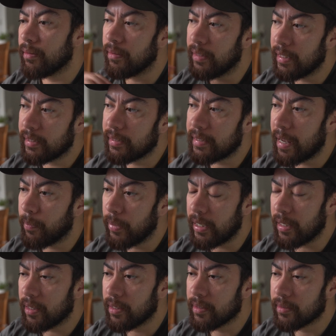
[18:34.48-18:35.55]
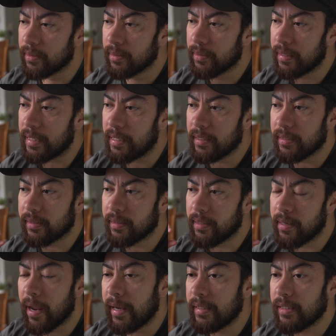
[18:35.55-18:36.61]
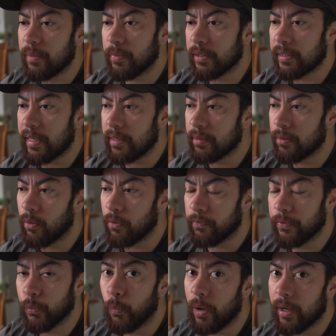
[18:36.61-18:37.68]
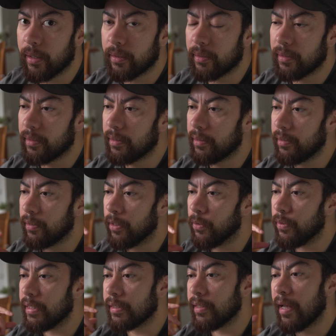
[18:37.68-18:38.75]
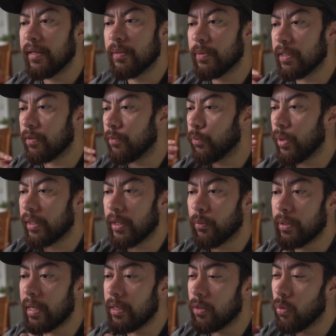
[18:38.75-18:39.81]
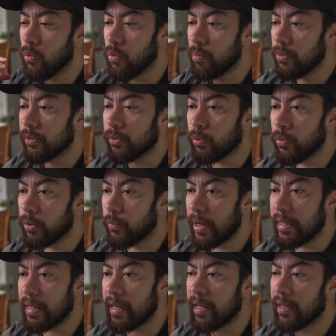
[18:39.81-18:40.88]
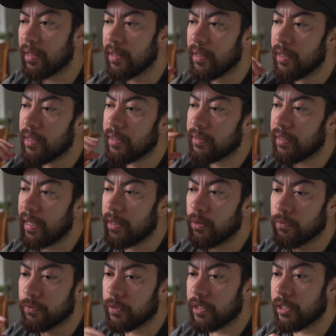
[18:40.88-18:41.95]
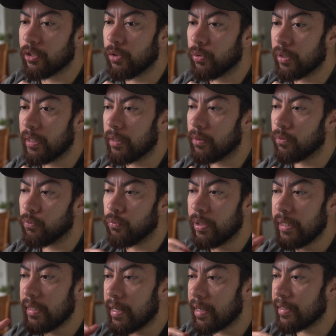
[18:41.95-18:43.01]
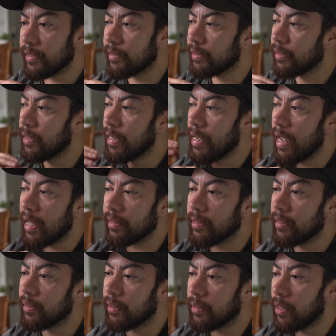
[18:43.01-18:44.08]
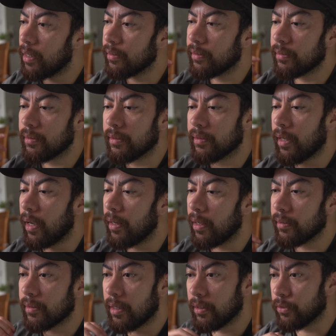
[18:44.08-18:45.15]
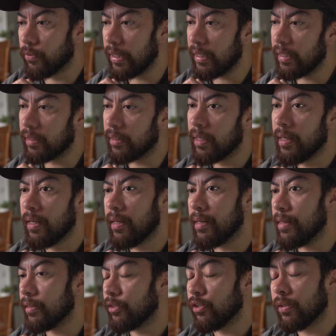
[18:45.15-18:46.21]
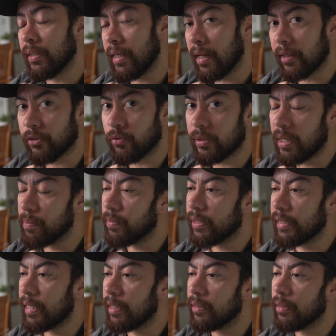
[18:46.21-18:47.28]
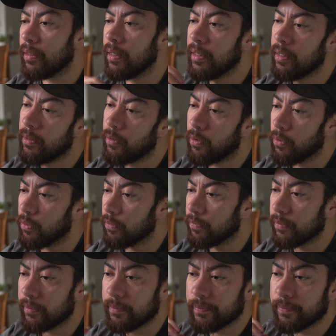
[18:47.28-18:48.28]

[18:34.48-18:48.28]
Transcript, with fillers: this step here is ninety percent of the work. You know, it's ninety percent of the work. It'll get you almost all the way there to get your footage looking really nice, and then the LUTs, the stylized color grading, is just the extra ten percent of